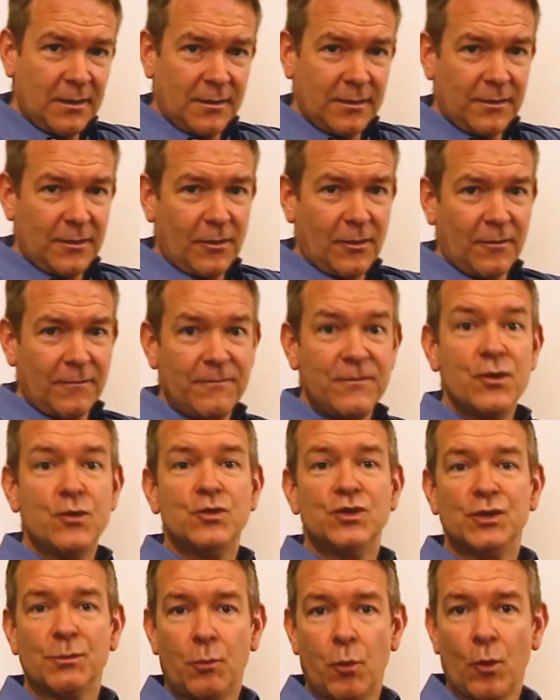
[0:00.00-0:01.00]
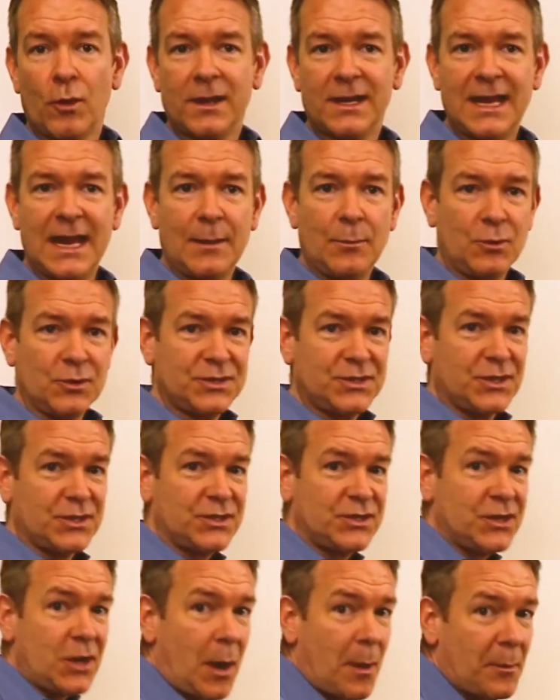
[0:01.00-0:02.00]
there are a few support cables to
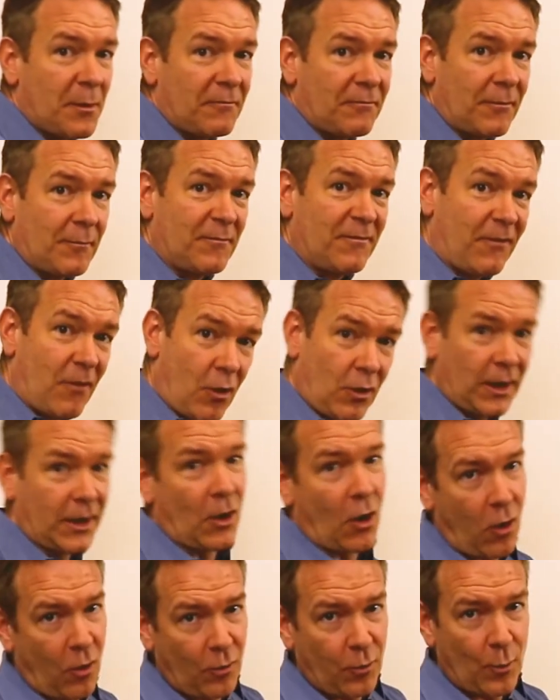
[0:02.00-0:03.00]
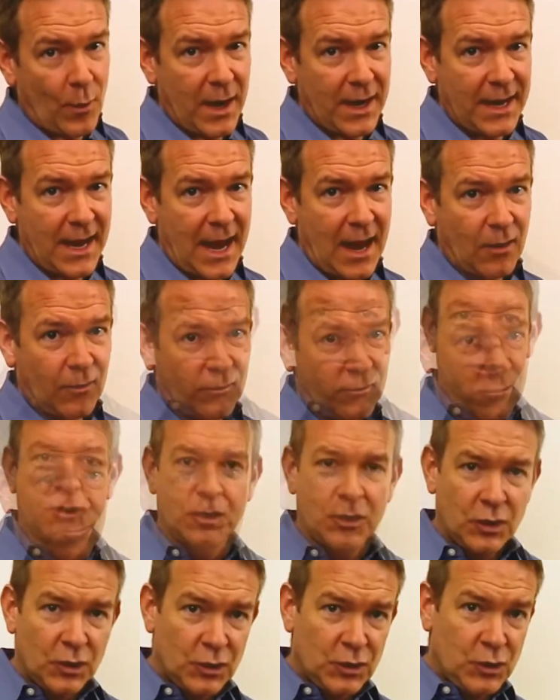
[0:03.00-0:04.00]
stop it from falling all the way down.
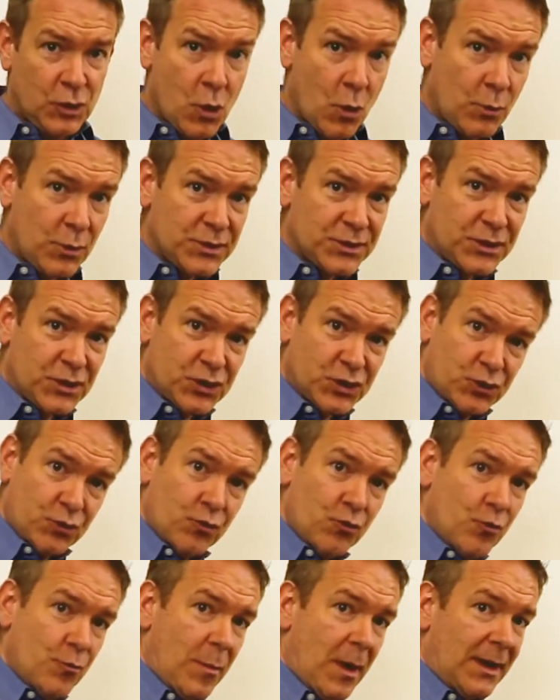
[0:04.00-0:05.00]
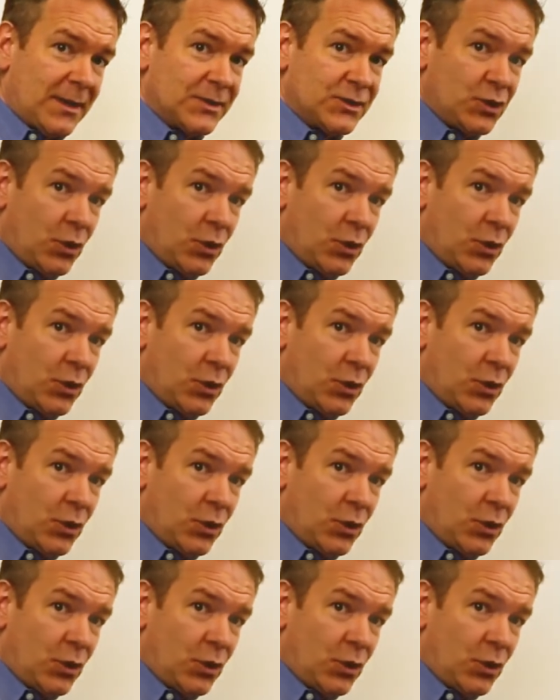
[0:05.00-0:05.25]
Notice the screw buttons